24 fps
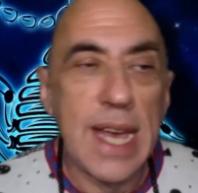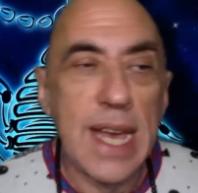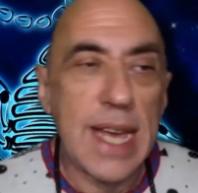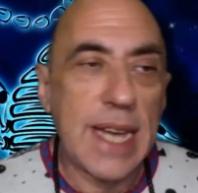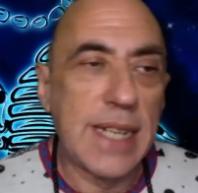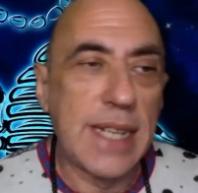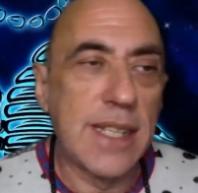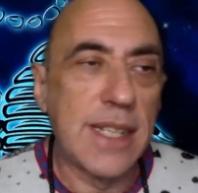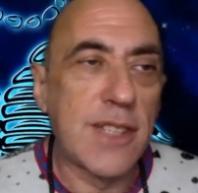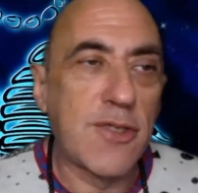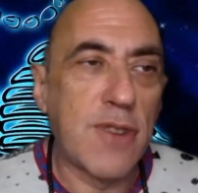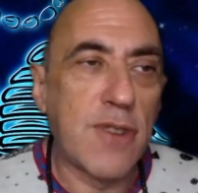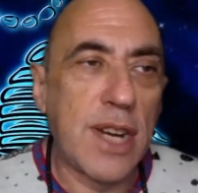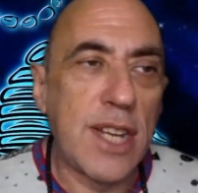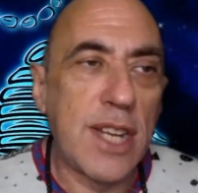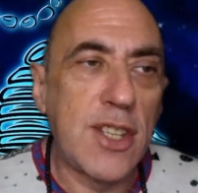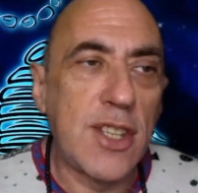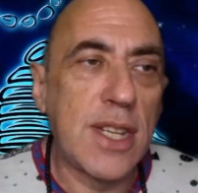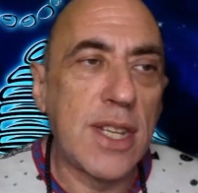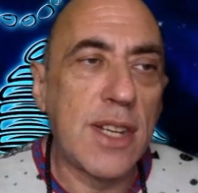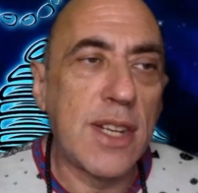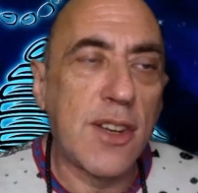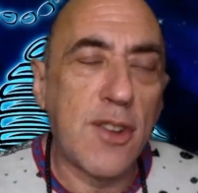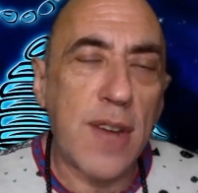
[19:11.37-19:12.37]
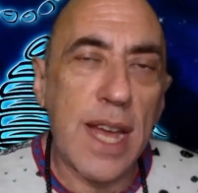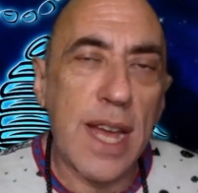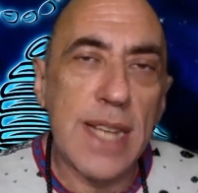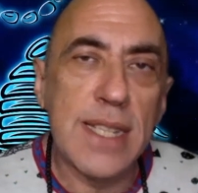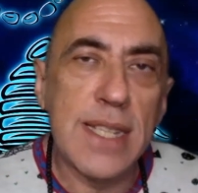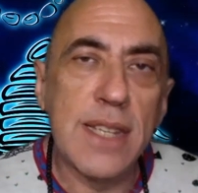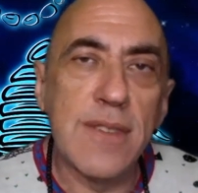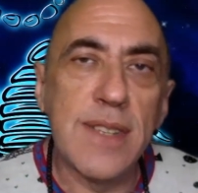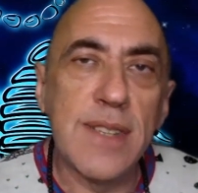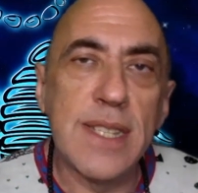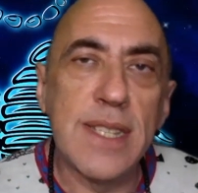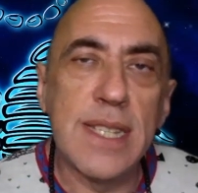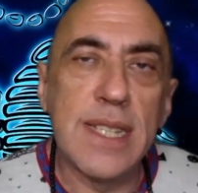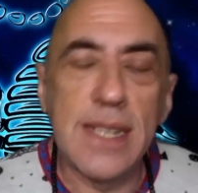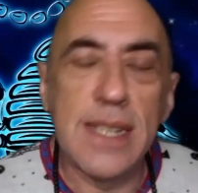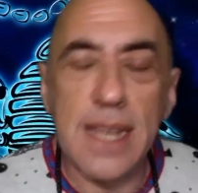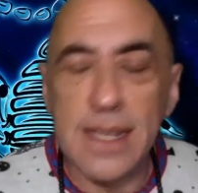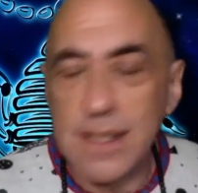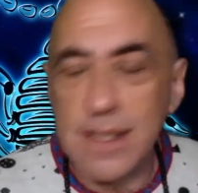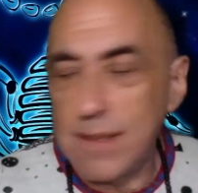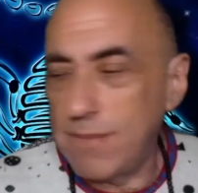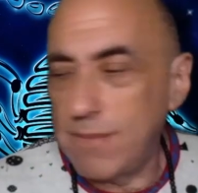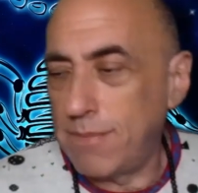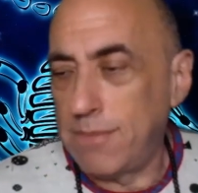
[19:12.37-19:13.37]
In astrology, creativity
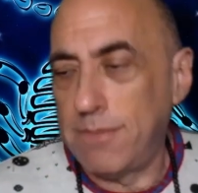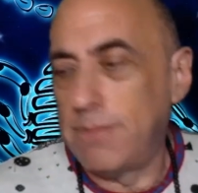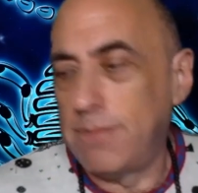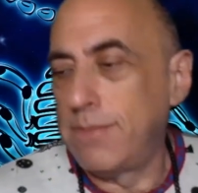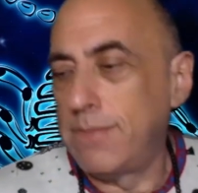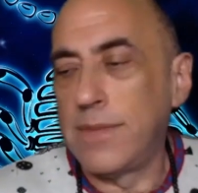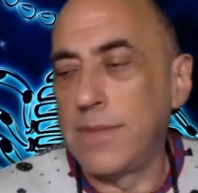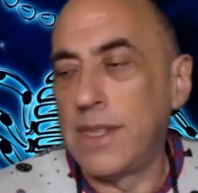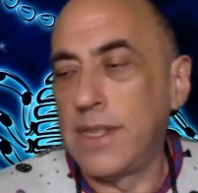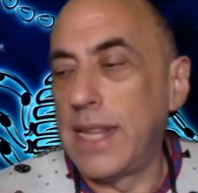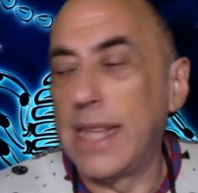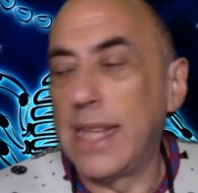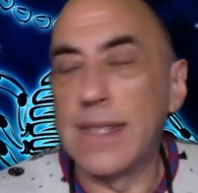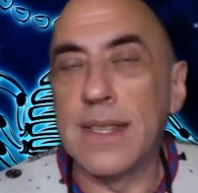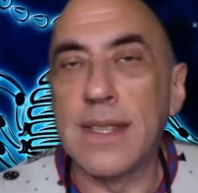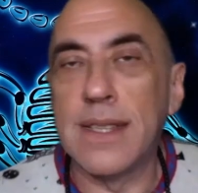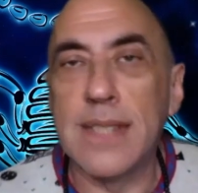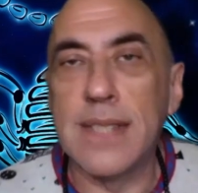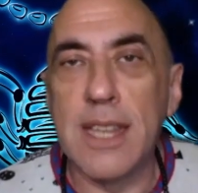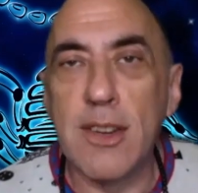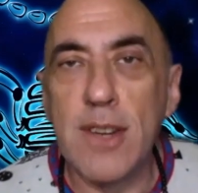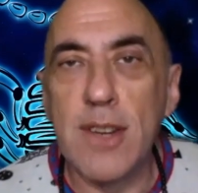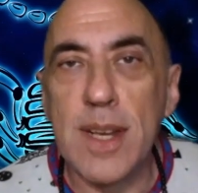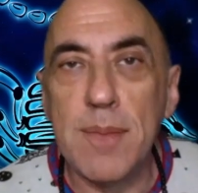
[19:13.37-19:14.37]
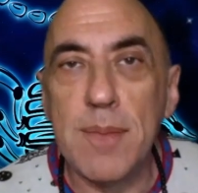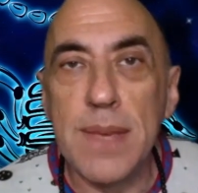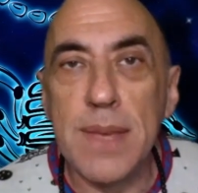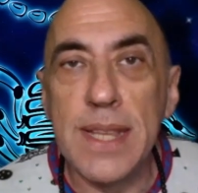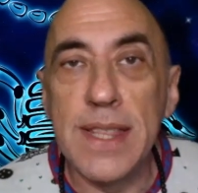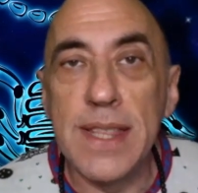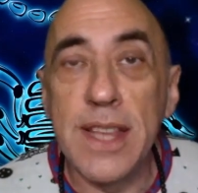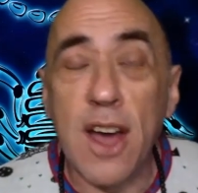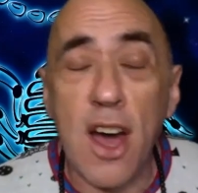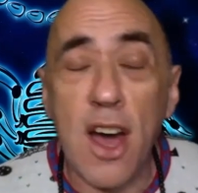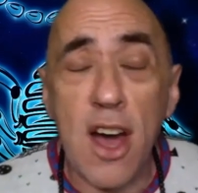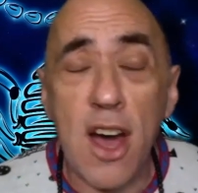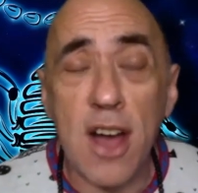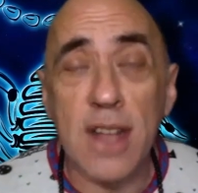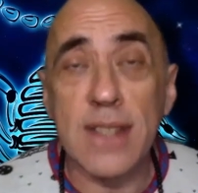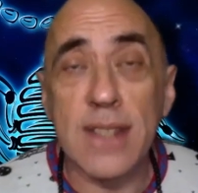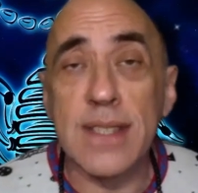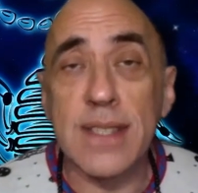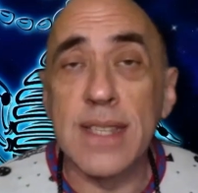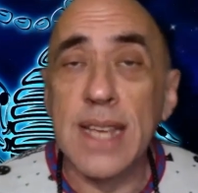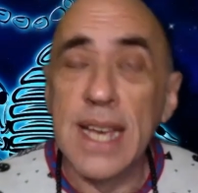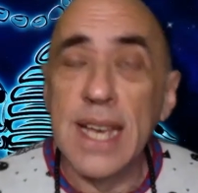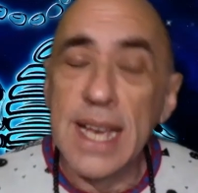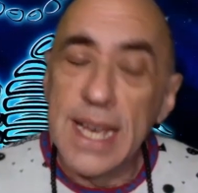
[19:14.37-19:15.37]
doesn't necessarily mean the
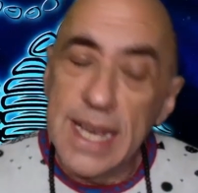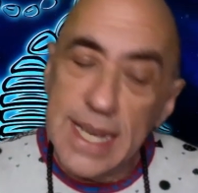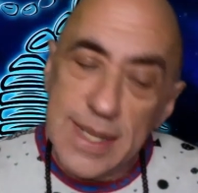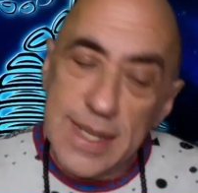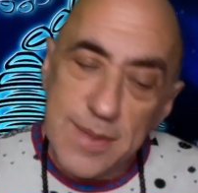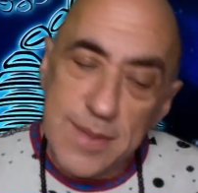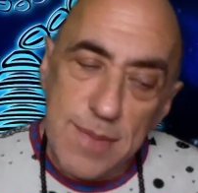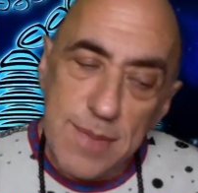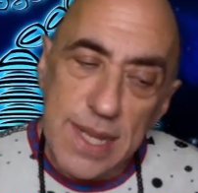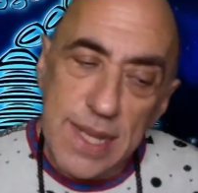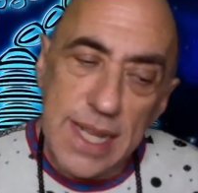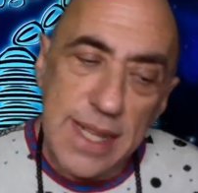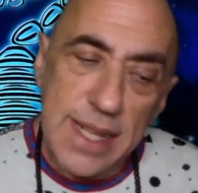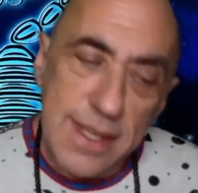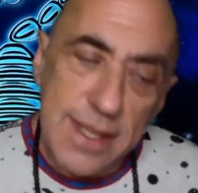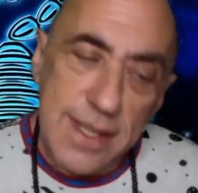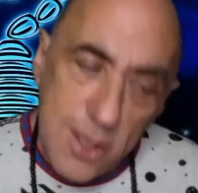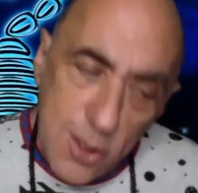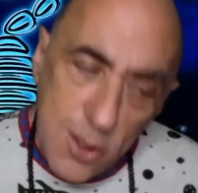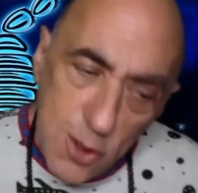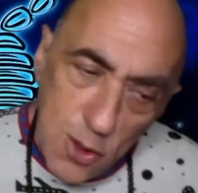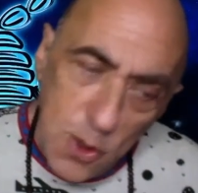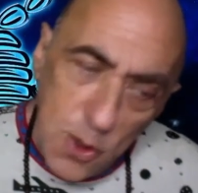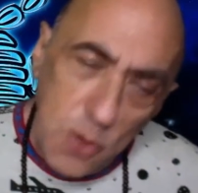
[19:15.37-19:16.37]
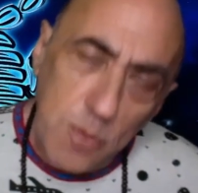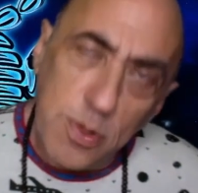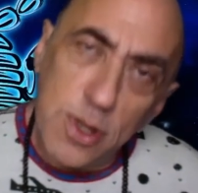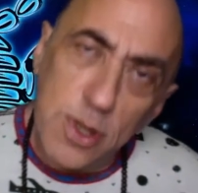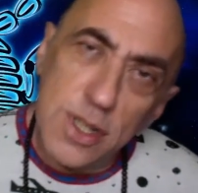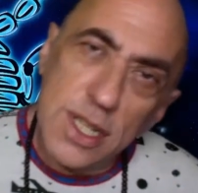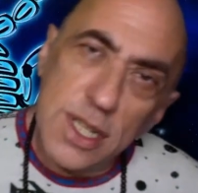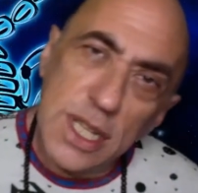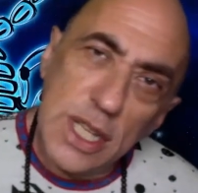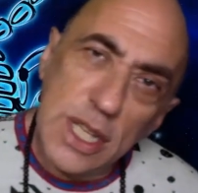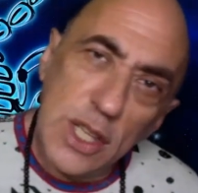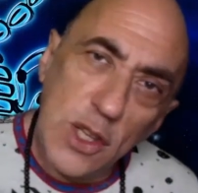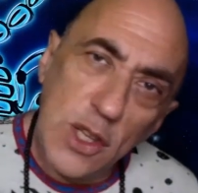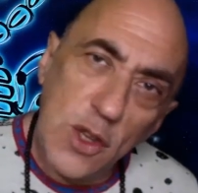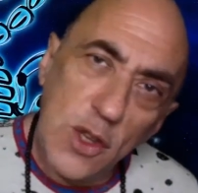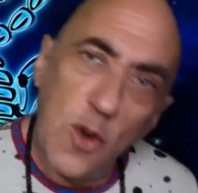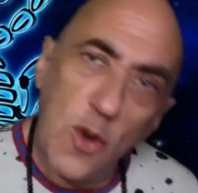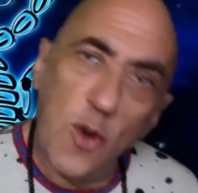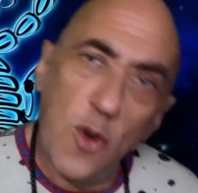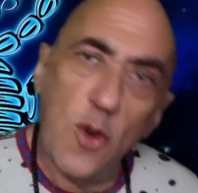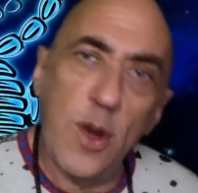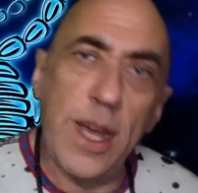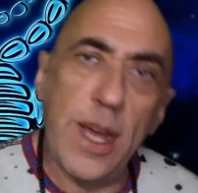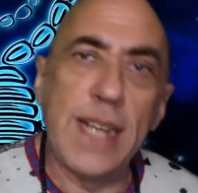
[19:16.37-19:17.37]
arts. It means you putting
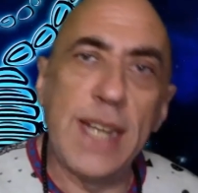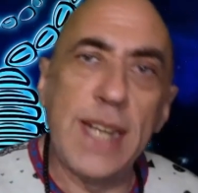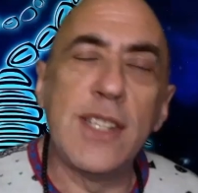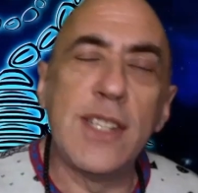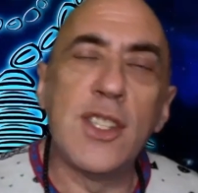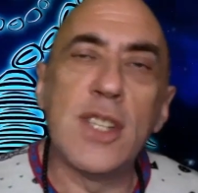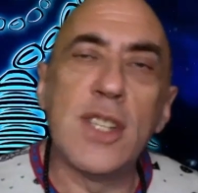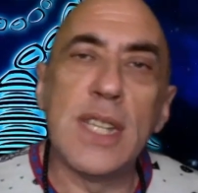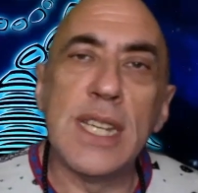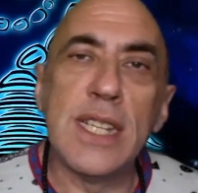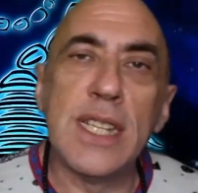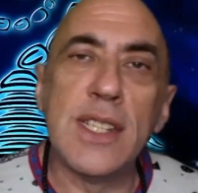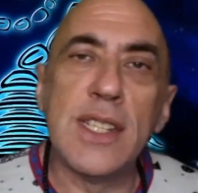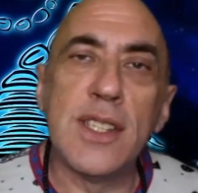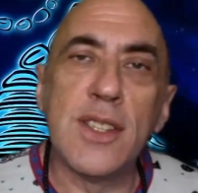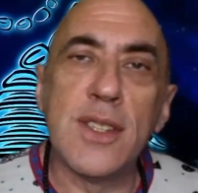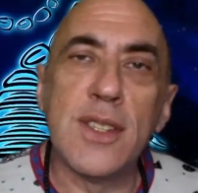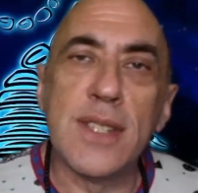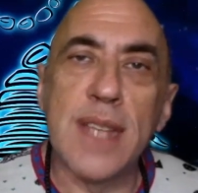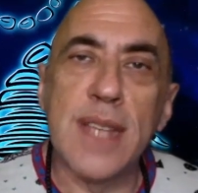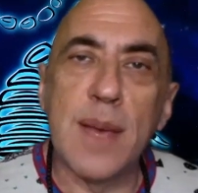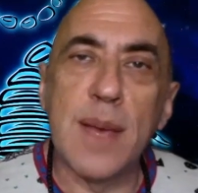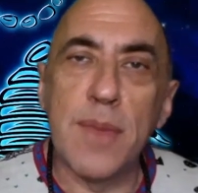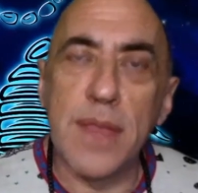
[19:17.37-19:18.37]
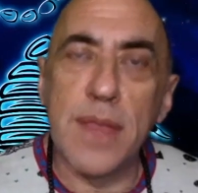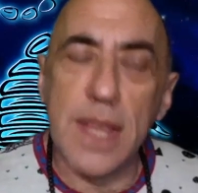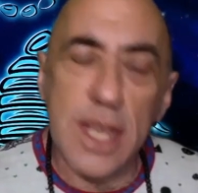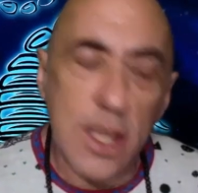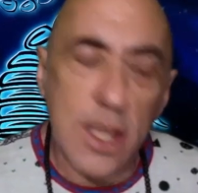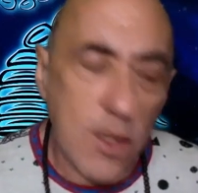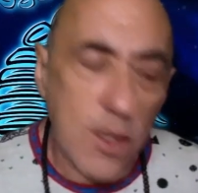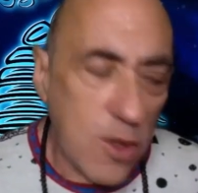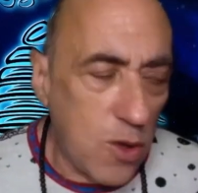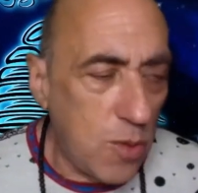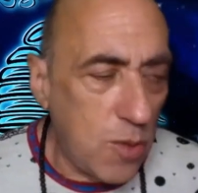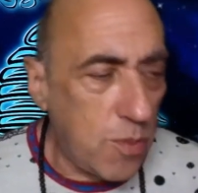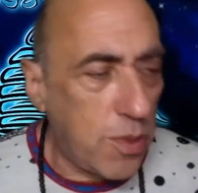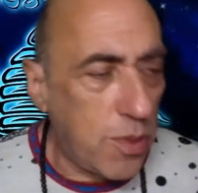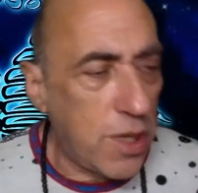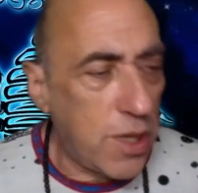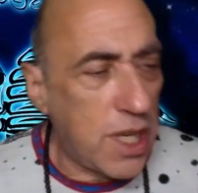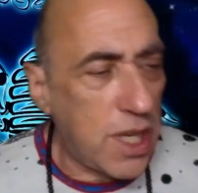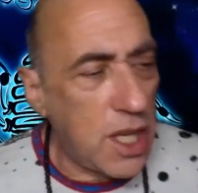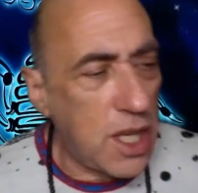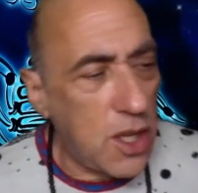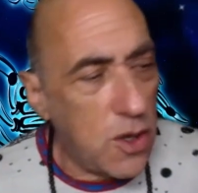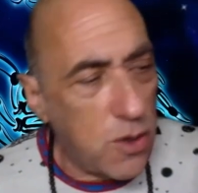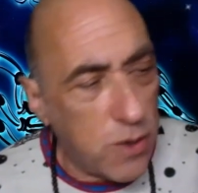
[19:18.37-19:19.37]
your energy into something, you
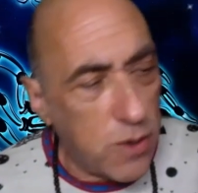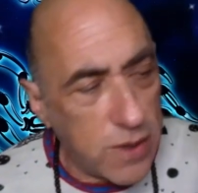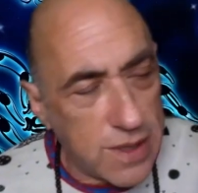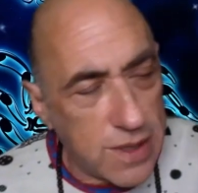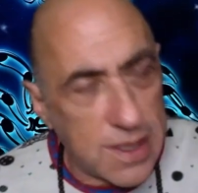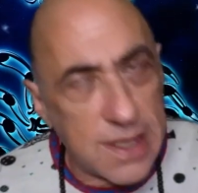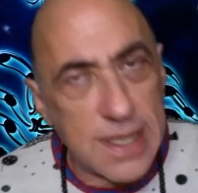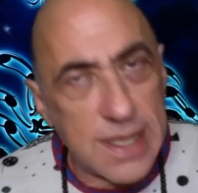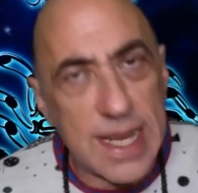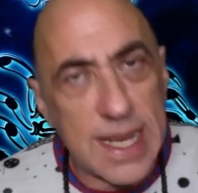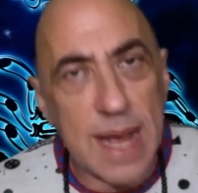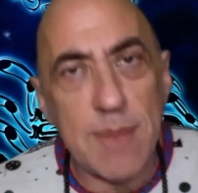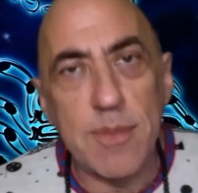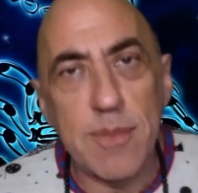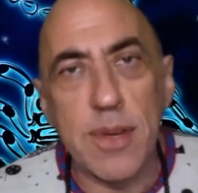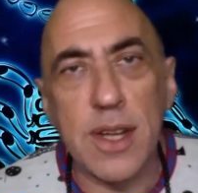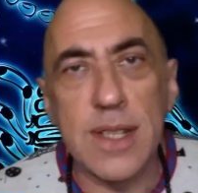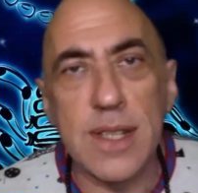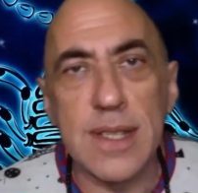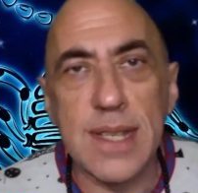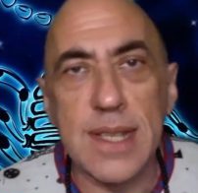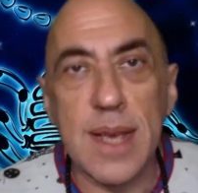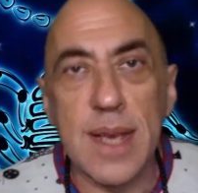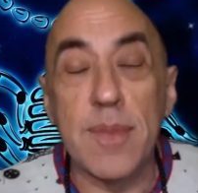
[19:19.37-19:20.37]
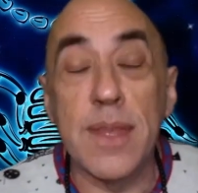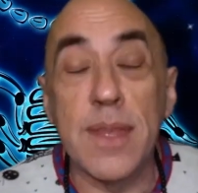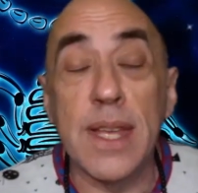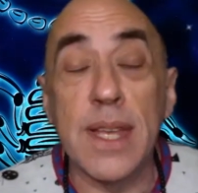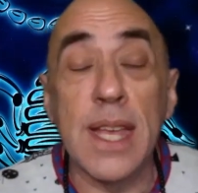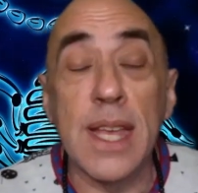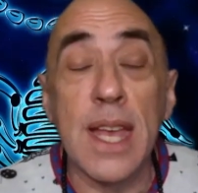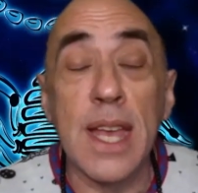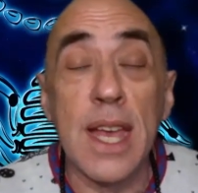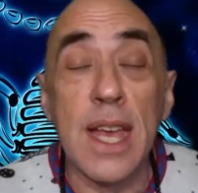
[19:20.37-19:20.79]
putting your stamp on something